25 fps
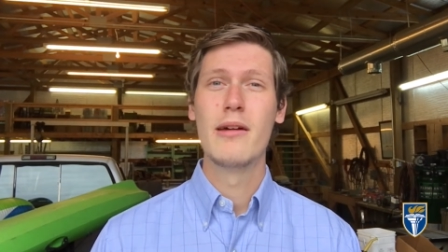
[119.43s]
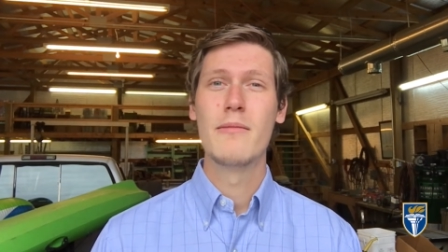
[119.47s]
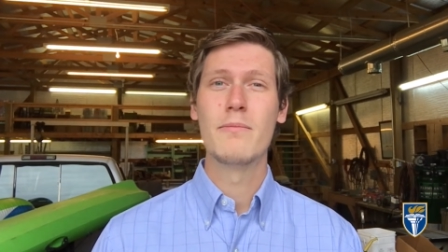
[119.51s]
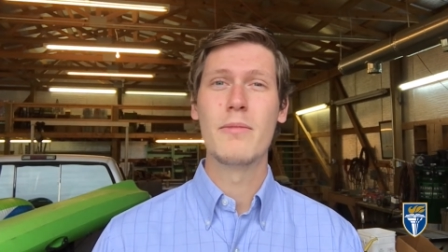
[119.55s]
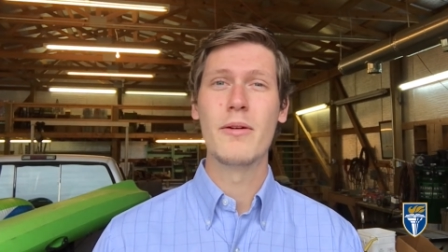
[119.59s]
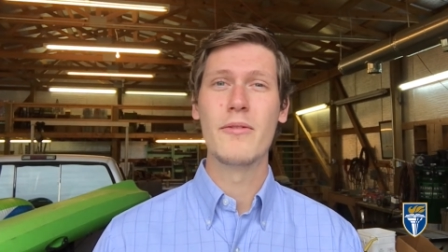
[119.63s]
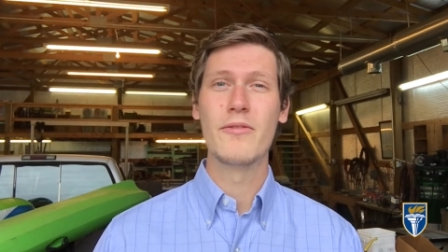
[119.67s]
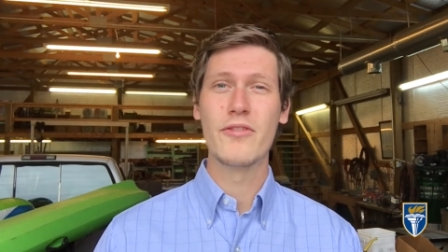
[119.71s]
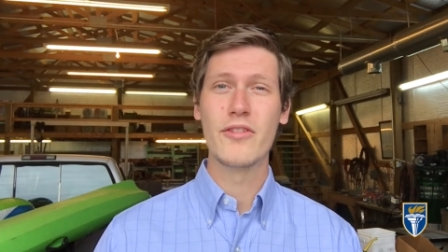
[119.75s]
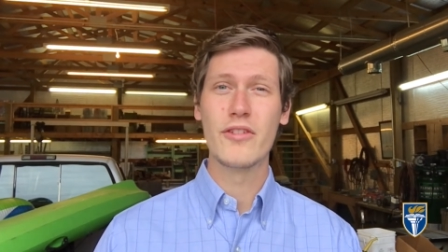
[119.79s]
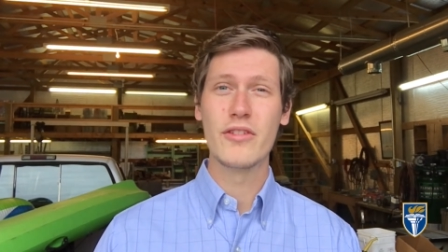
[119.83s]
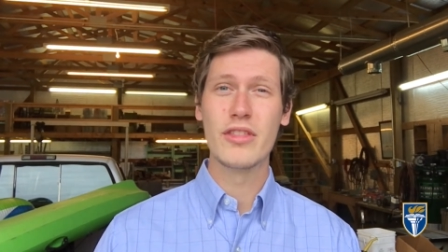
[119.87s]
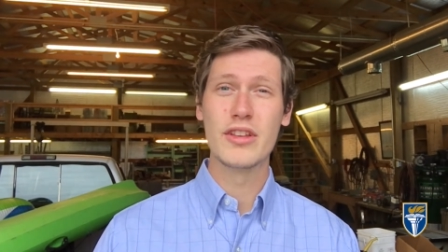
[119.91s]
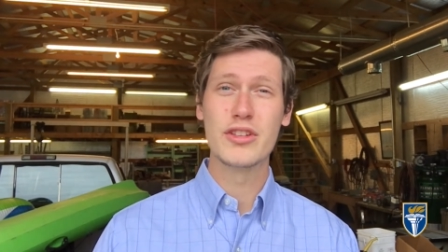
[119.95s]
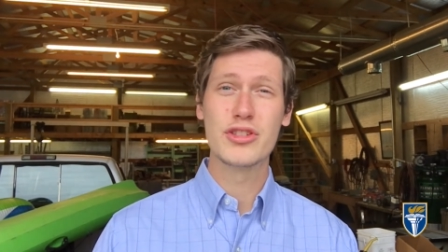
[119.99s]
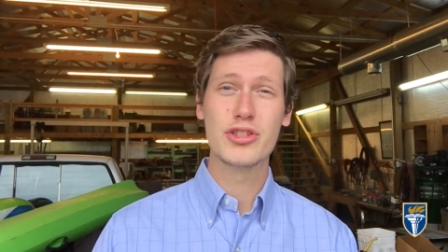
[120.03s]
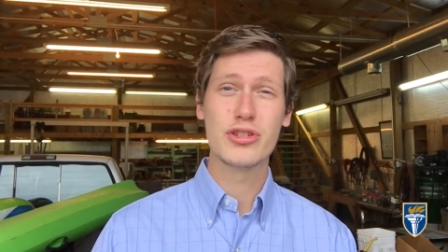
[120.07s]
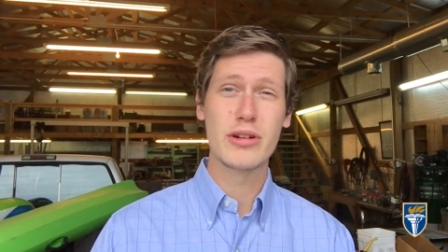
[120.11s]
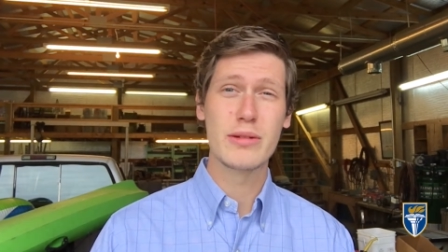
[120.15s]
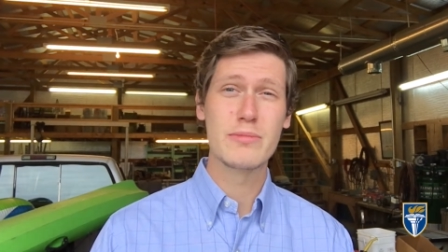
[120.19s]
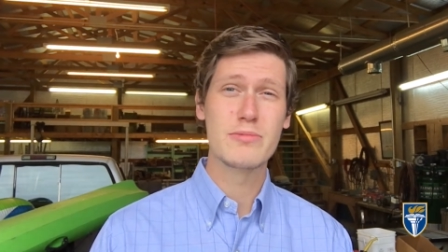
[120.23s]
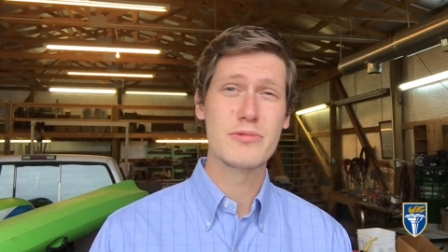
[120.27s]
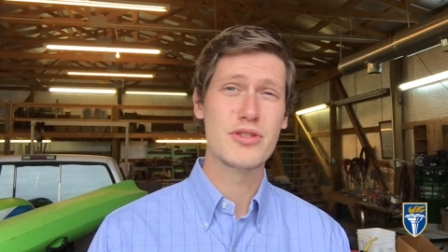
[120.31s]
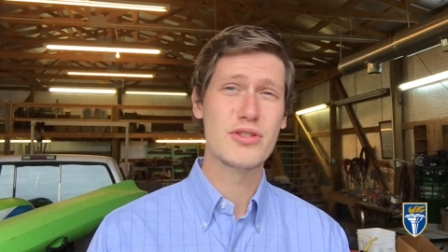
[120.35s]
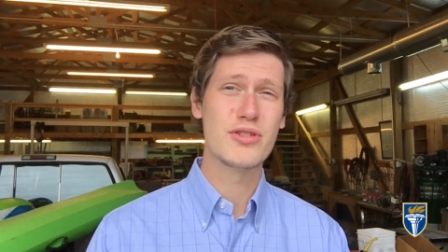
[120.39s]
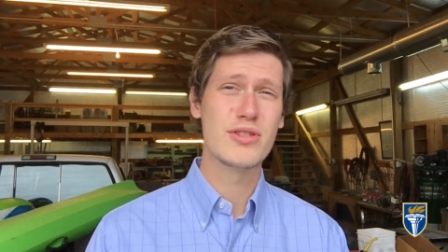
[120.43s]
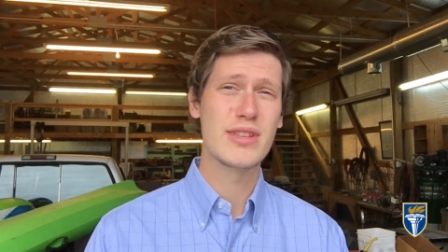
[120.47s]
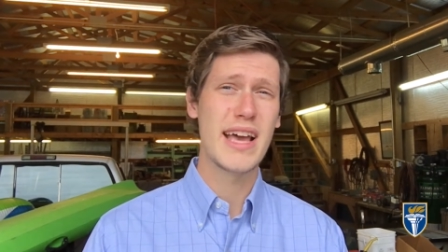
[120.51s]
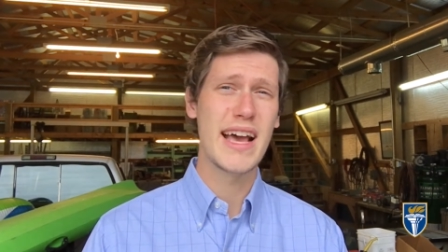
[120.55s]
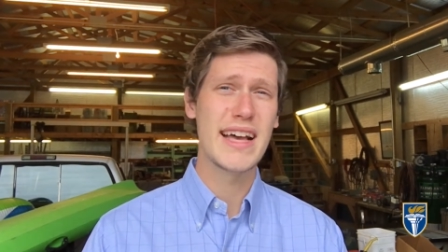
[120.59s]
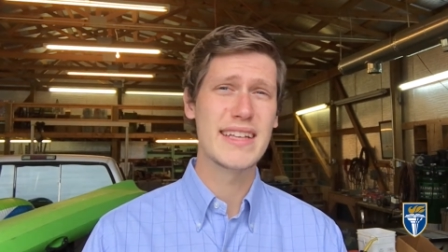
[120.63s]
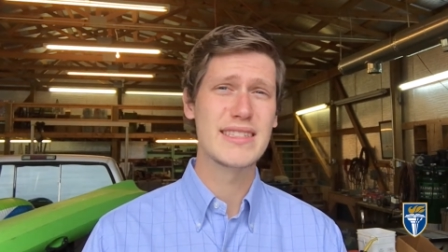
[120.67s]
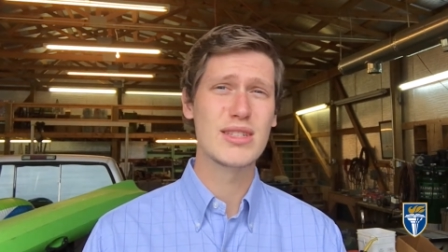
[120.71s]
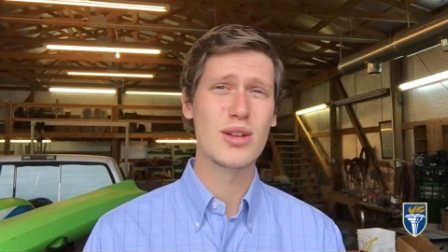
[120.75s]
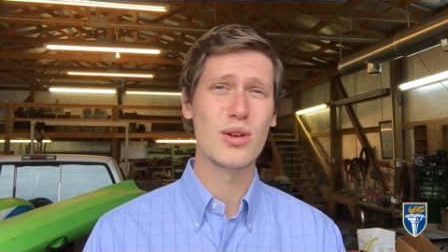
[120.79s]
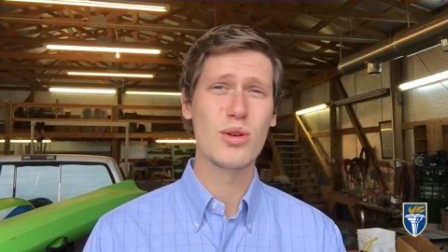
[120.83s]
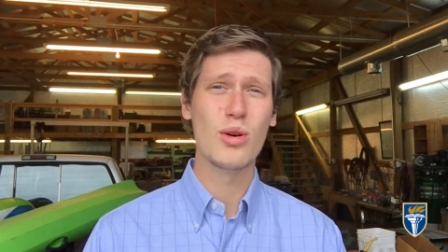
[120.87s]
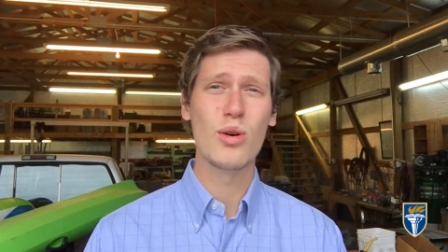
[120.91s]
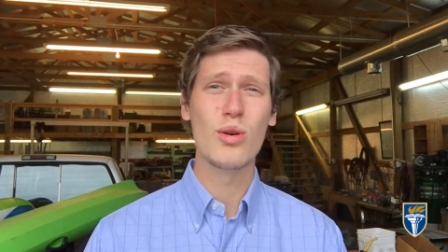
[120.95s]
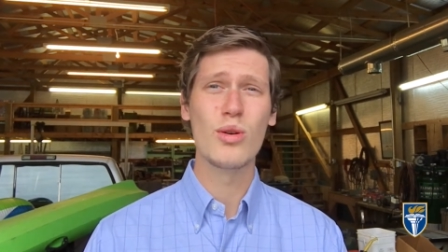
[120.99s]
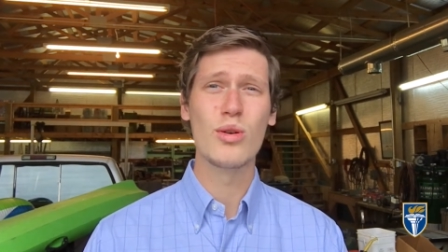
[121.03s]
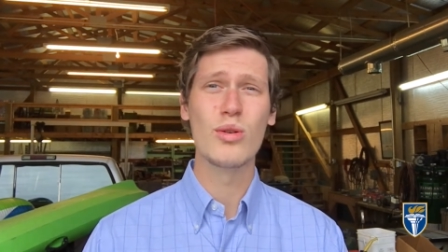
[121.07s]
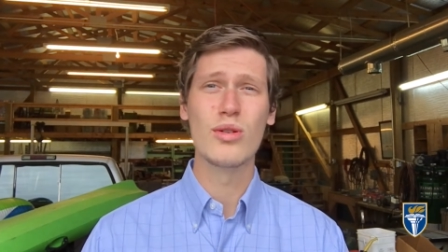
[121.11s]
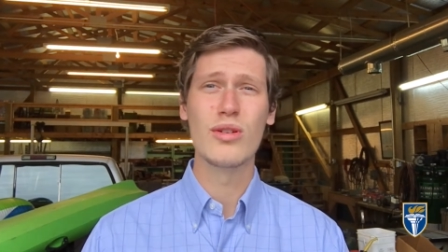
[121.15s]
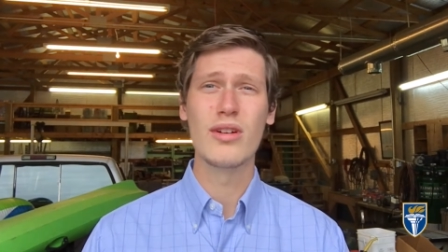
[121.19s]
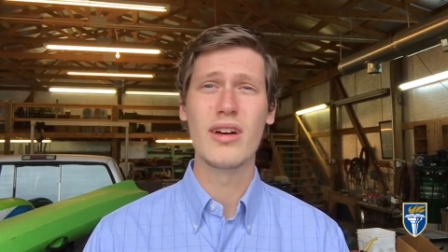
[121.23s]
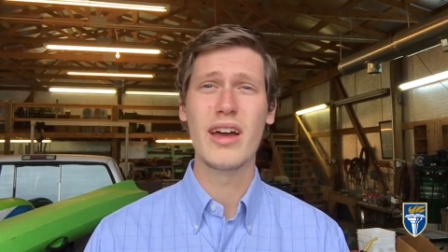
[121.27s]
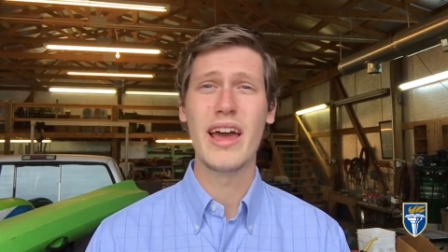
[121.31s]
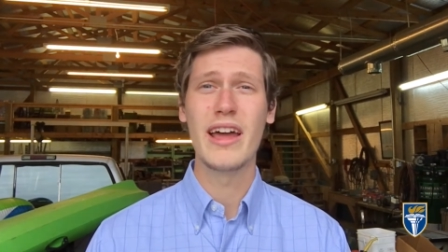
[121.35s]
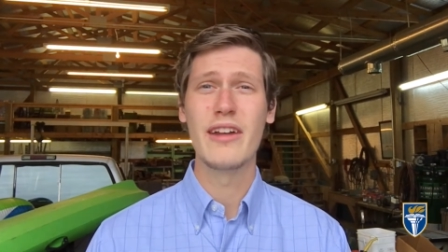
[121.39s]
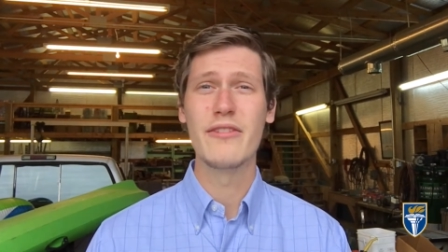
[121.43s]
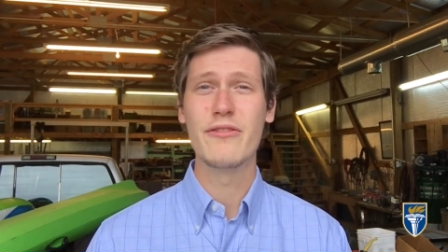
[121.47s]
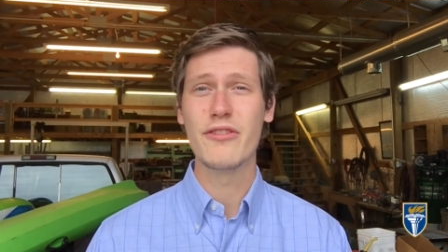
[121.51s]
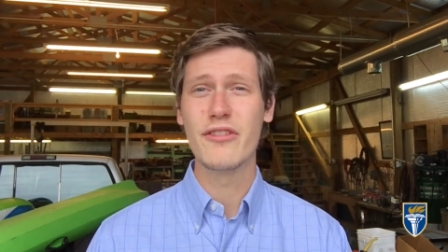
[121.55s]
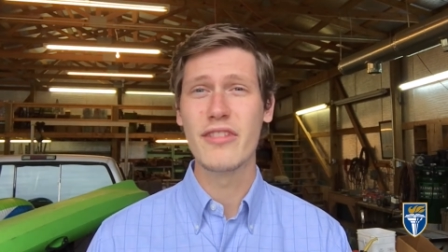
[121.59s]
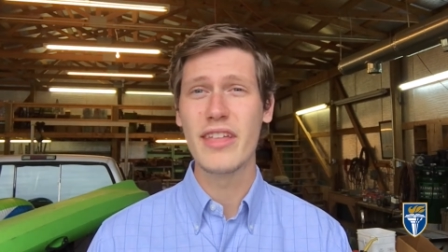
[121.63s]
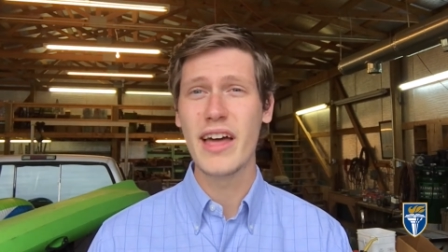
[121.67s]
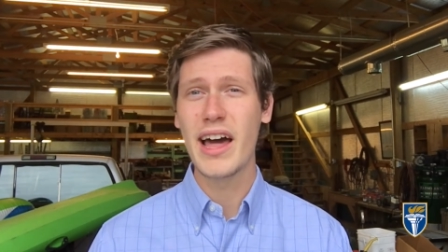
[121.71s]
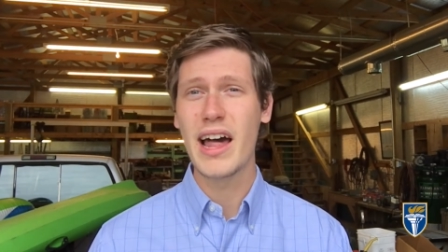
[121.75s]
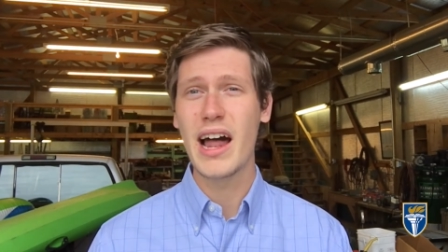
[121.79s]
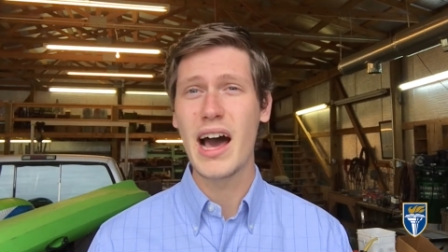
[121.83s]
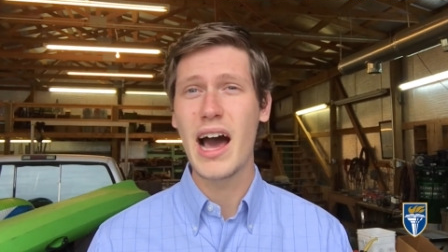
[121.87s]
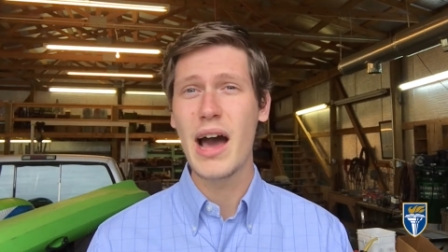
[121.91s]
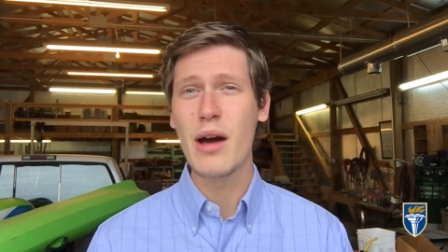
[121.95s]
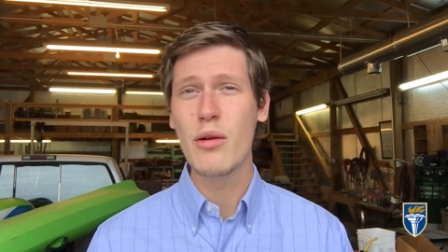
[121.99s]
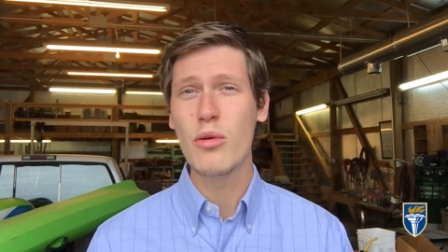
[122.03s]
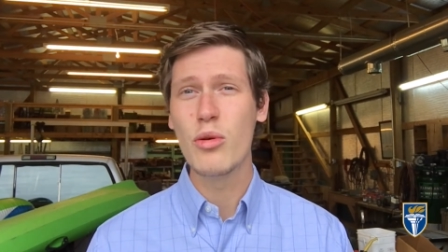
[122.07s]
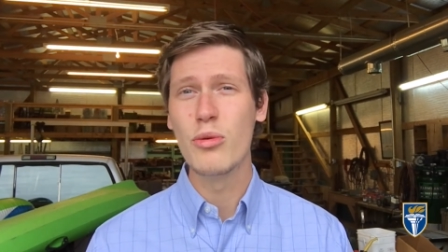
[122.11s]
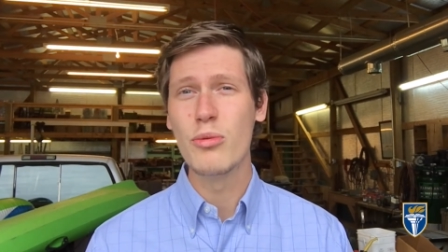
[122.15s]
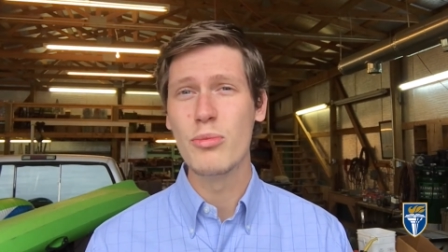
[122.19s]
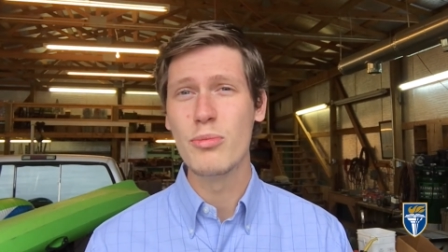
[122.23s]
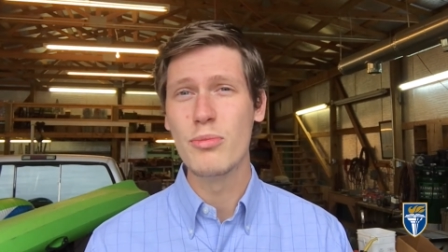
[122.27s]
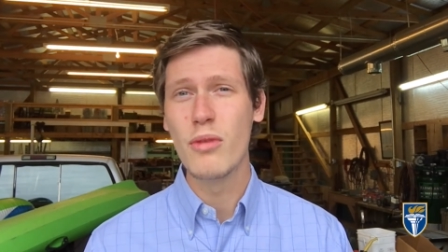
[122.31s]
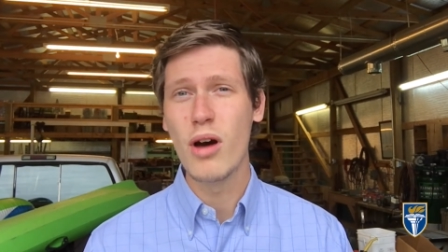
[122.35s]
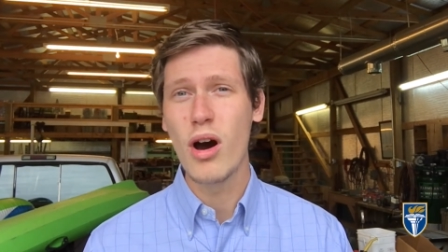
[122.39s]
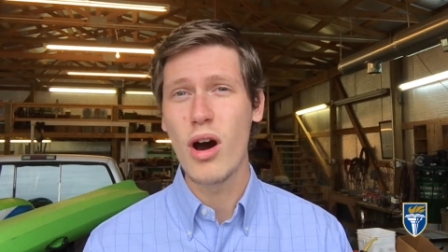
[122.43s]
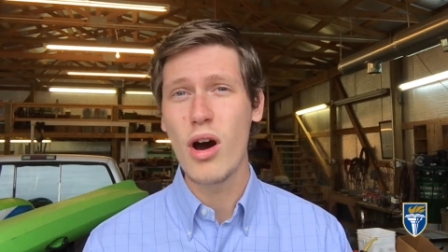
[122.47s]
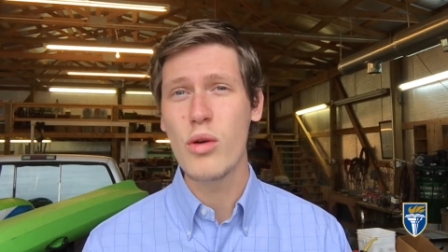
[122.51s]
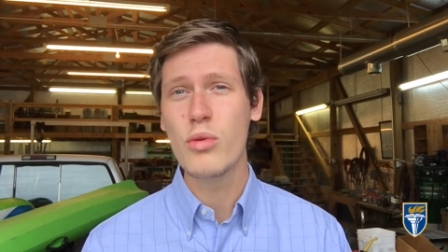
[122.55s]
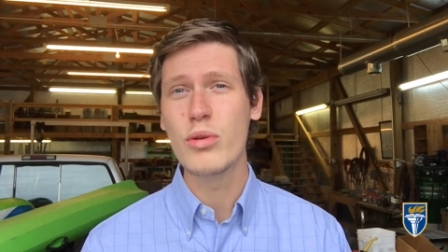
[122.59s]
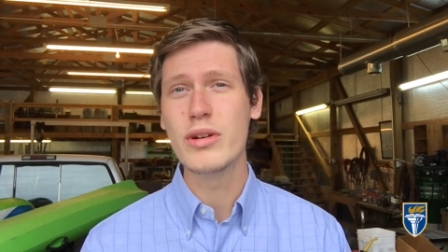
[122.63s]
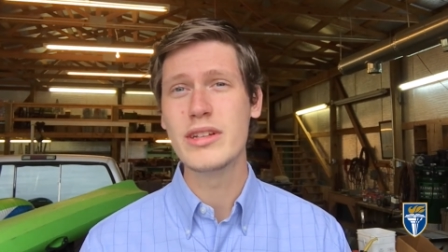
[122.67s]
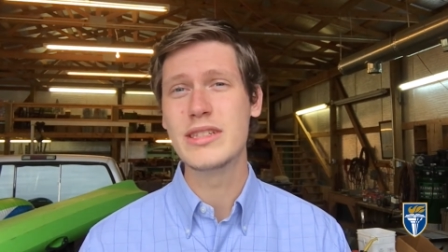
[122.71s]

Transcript: but for the scriptures as a whole, and for that I will always